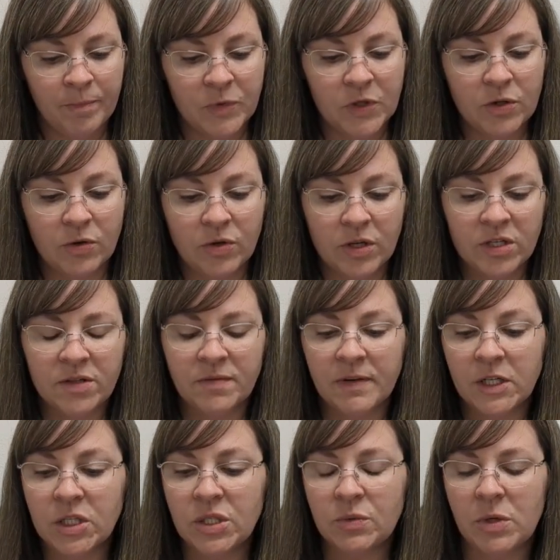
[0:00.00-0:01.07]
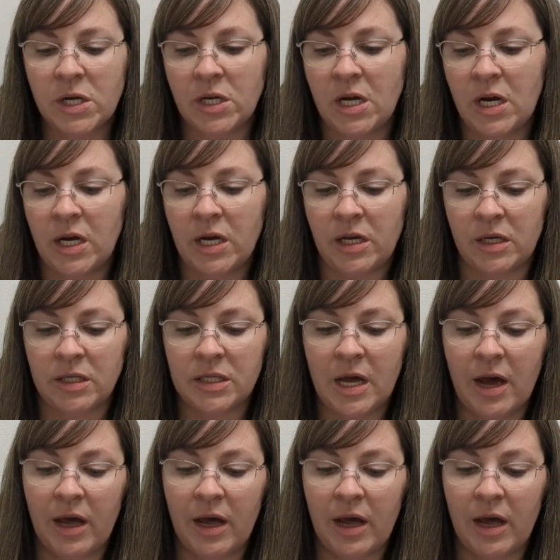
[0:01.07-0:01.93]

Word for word: So this first one is